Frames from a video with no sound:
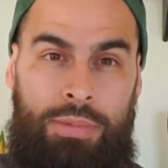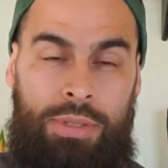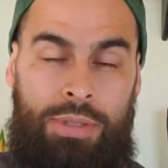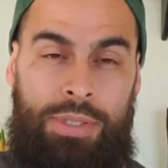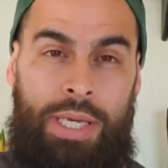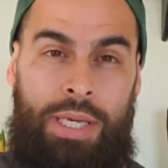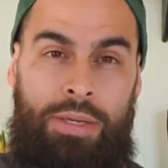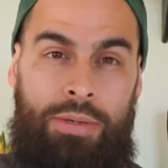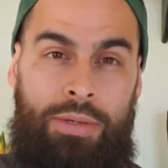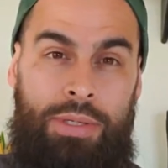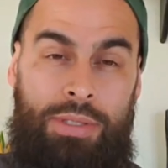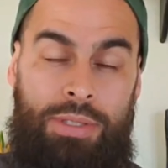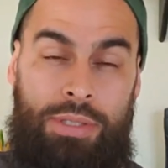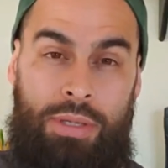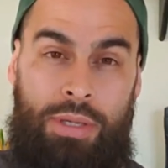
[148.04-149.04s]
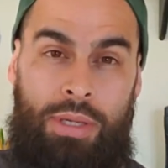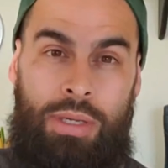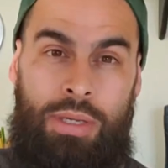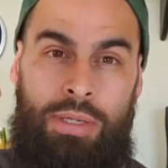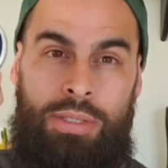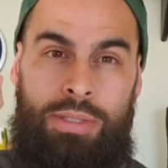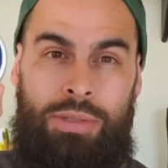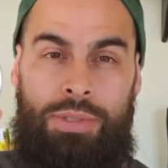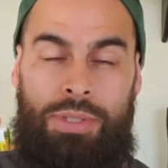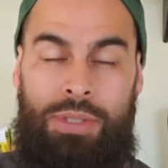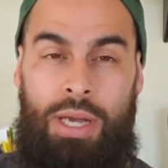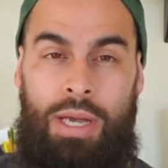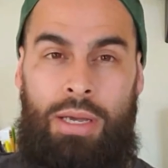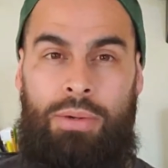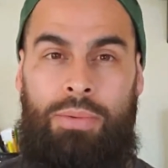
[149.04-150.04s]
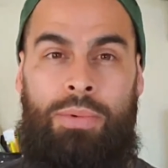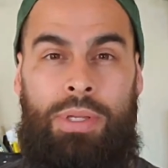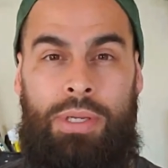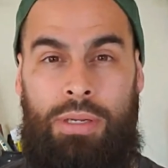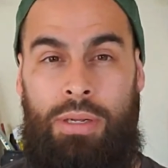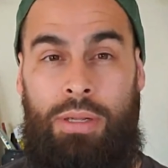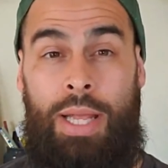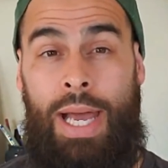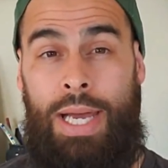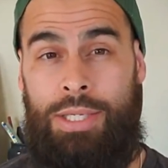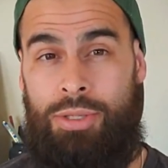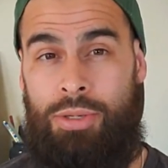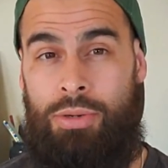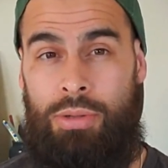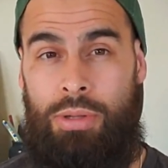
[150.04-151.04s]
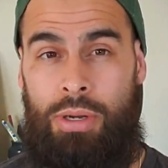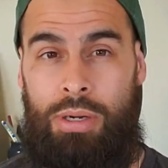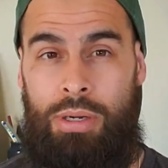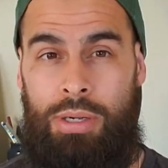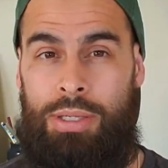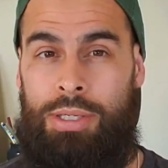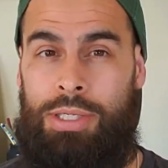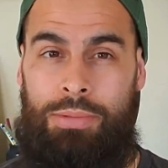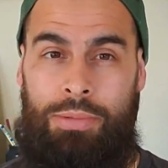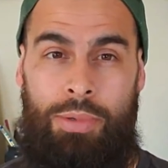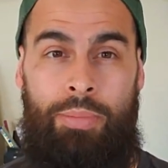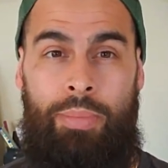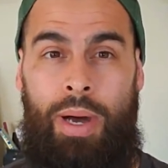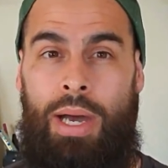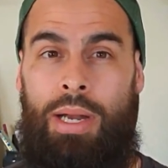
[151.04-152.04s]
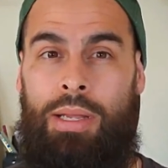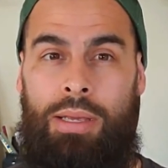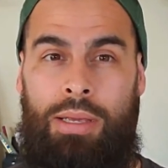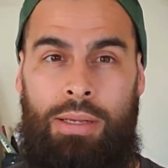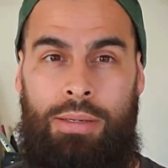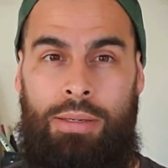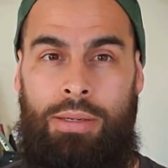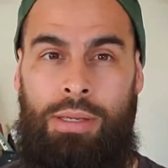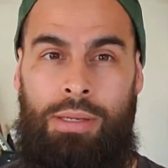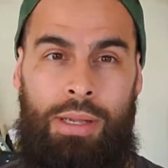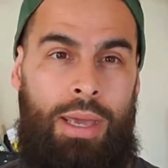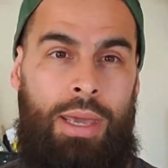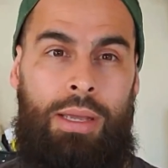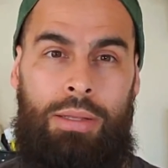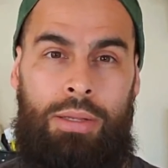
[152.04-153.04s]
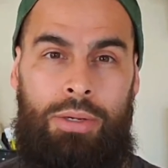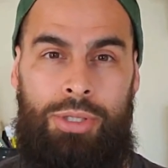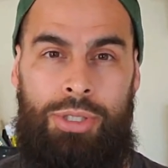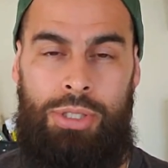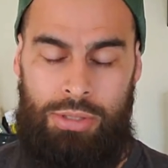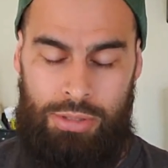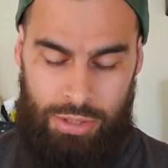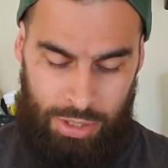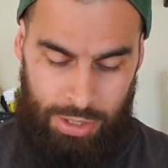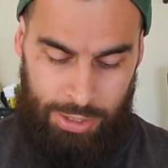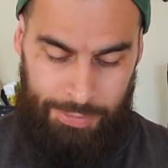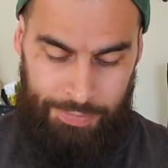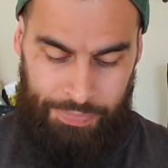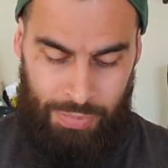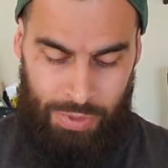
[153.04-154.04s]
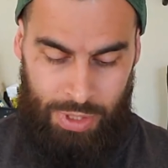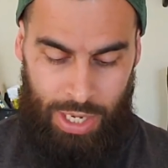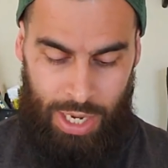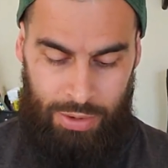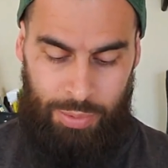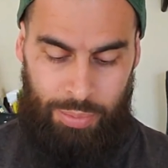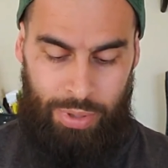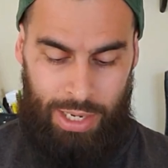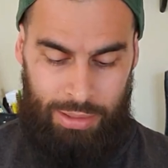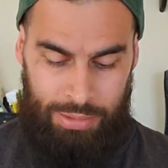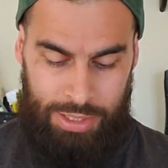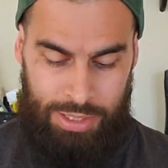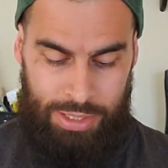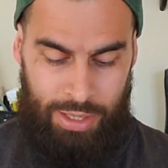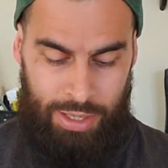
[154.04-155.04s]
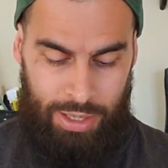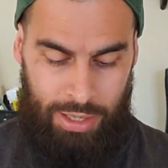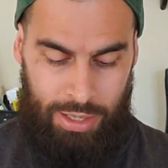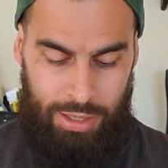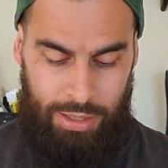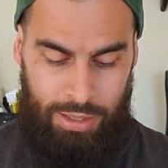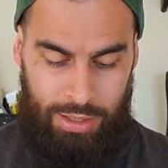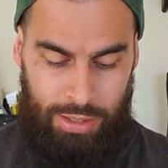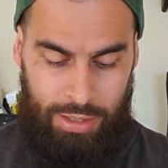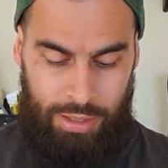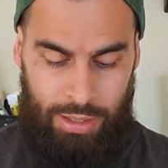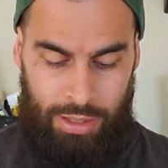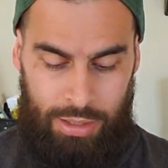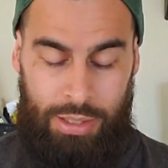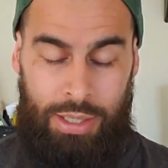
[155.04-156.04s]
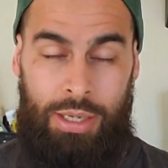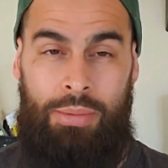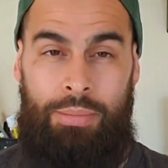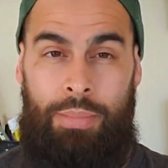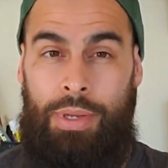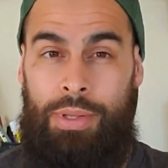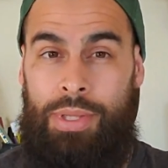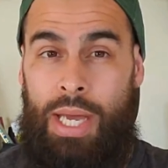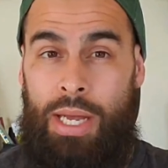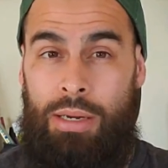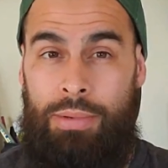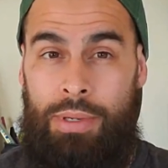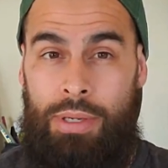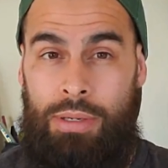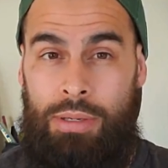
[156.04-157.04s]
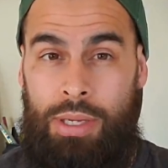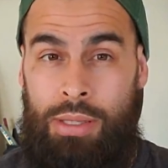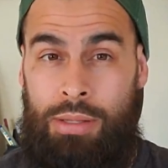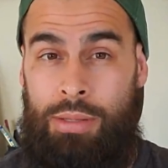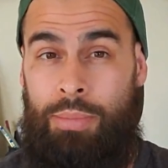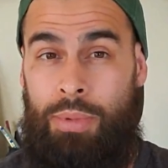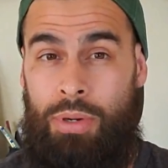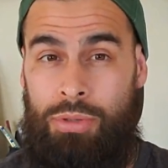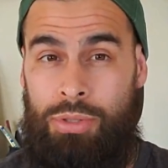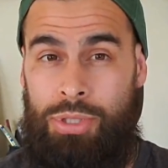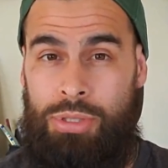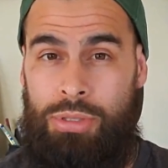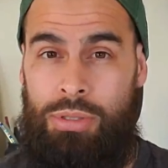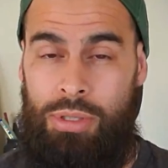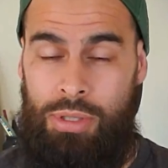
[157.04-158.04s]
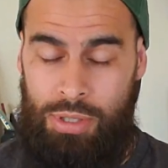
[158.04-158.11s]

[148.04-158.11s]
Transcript: container is, so it's not really going to last a whole long, at least for body and hand lotion. I would probably say I'll get a month out of it at the most.